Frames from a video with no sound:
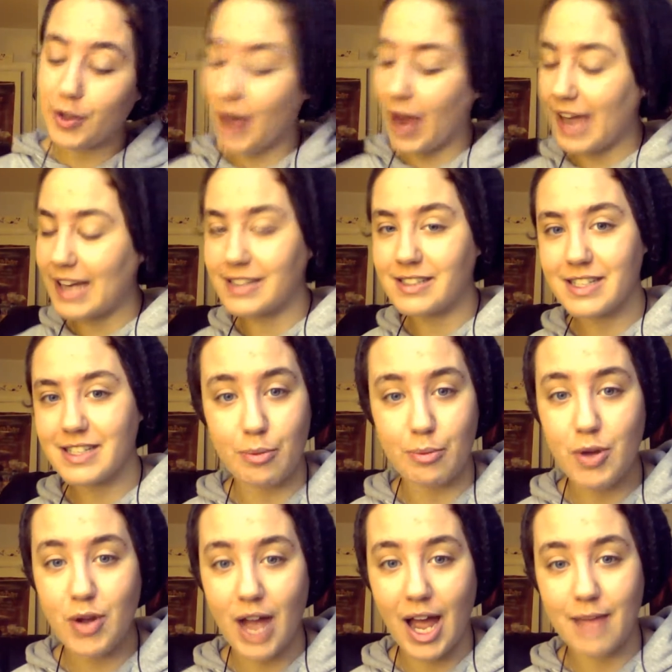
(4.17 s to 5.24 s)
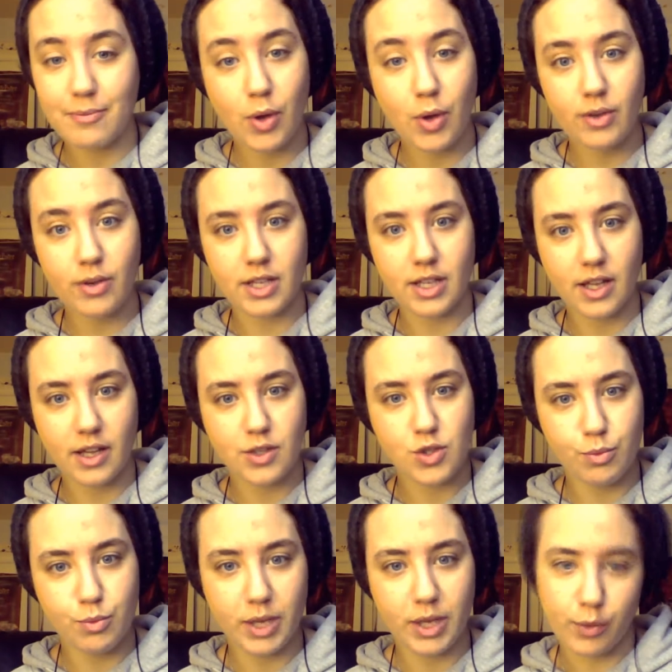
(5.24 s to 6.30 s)
for you, and so the book I'm going
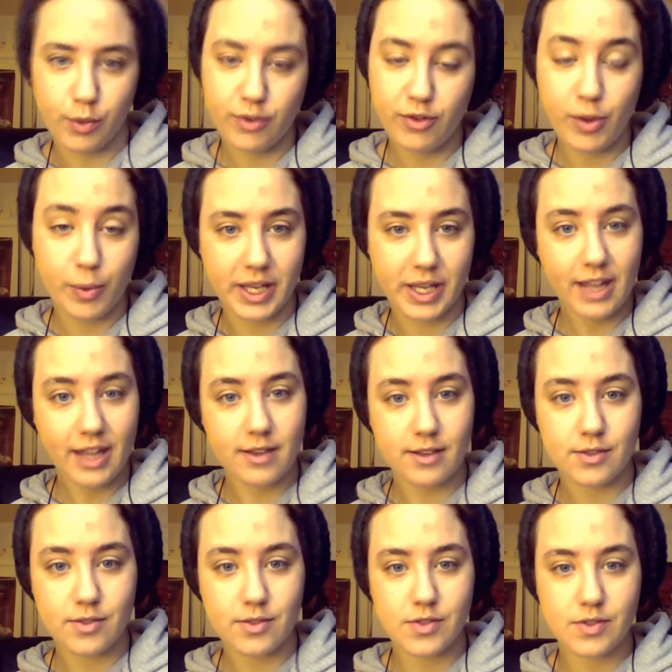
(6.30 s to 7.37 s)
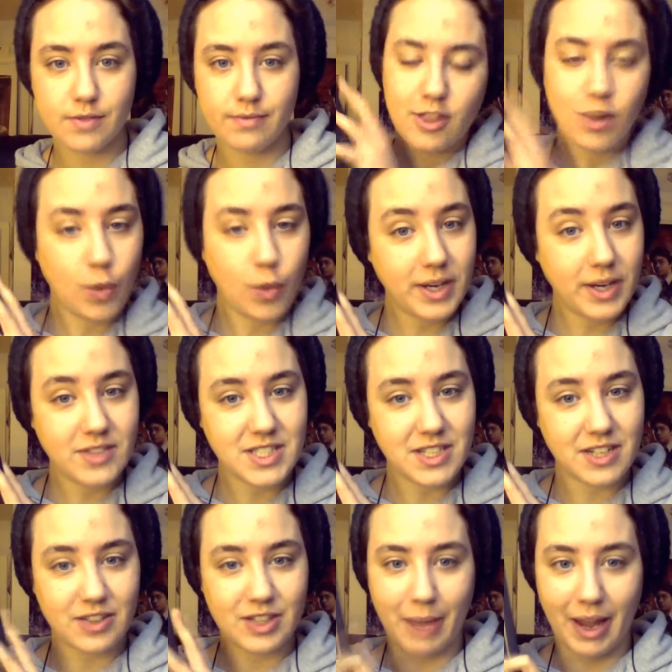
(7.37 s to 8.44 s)
to be reviewing is The Queen of
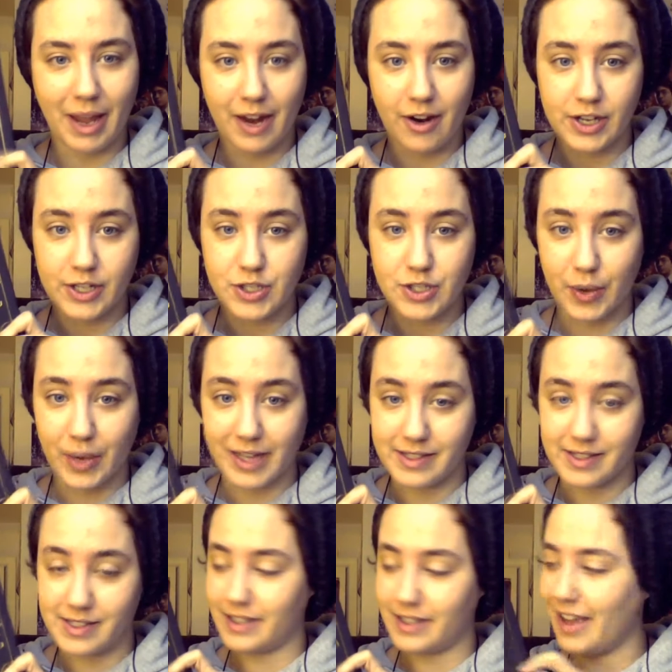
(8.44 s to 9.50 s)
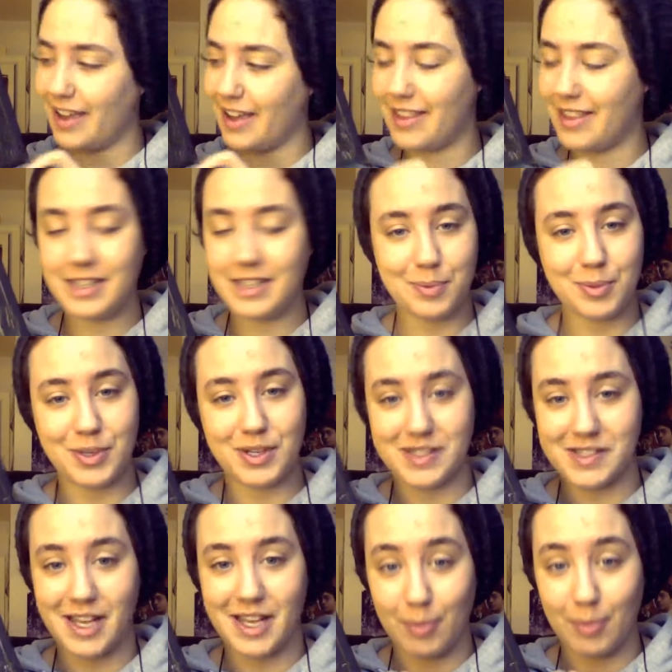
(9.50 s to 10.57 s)
the Tearling by Erika Johansen. This book
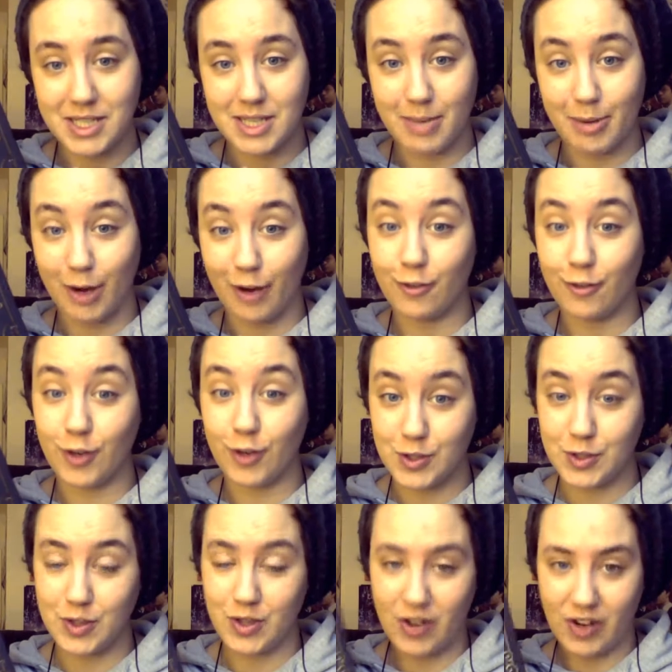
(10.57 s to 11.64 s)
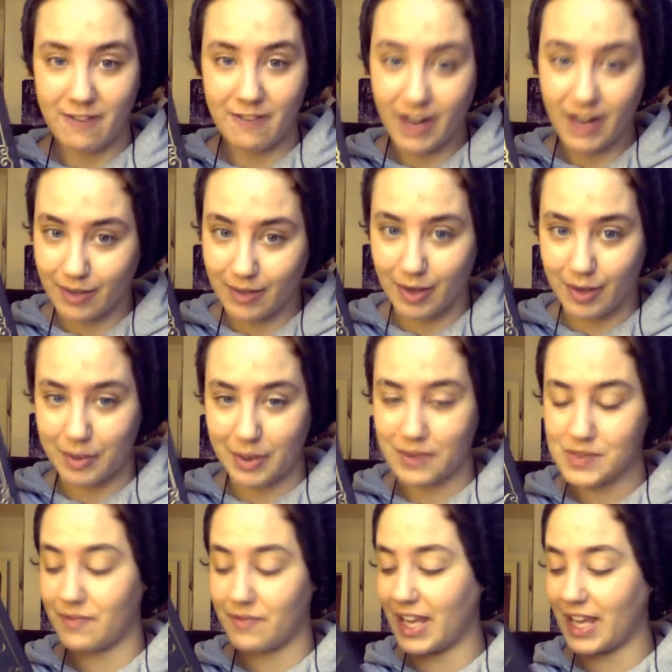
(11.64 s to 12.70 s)
has sat on my TBR for far too long, and I finally read it
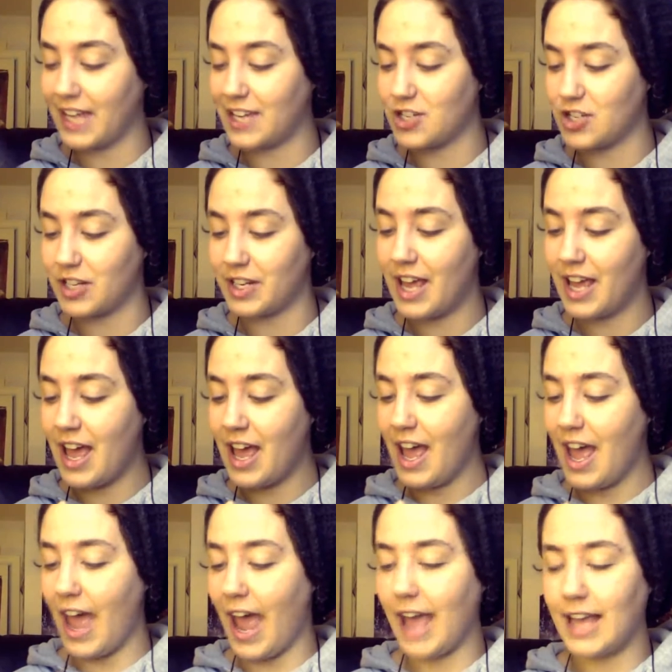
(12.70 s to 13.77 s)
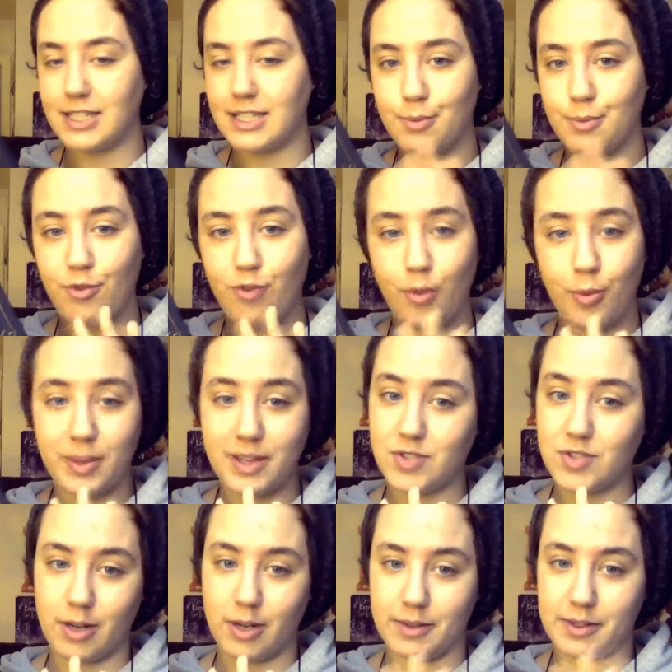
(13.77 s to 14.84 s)
when I was on vacation. And before we
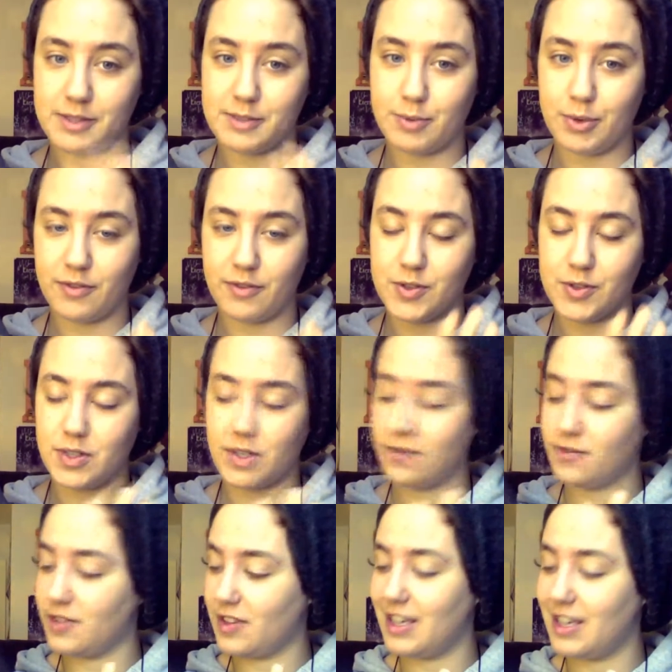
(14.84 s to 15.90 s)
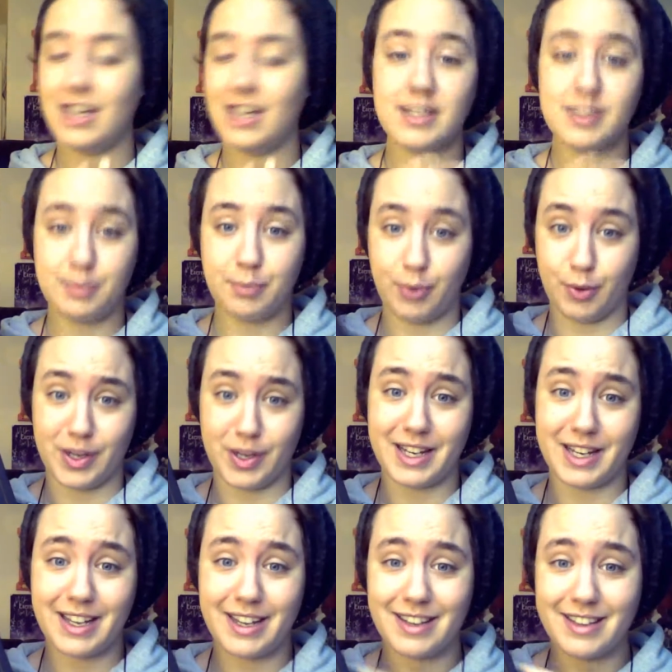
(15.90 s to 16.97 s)
even talk about this book, first off, it's
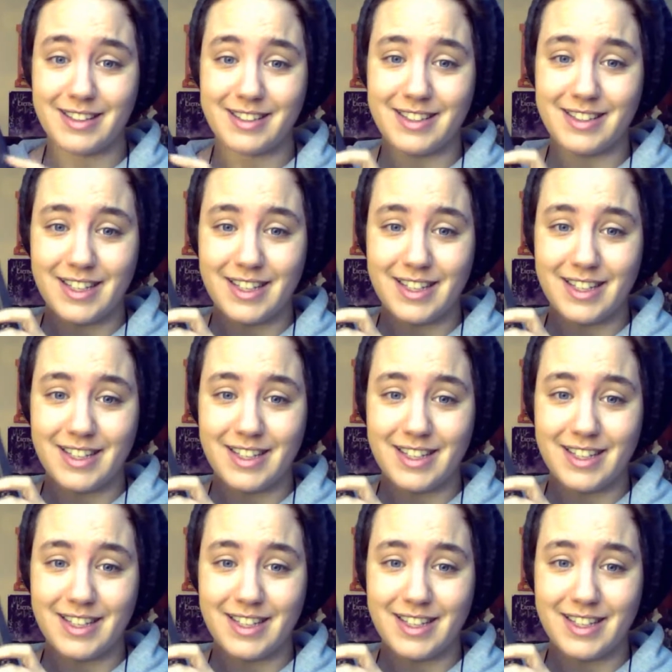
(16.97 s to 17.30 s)
pretty.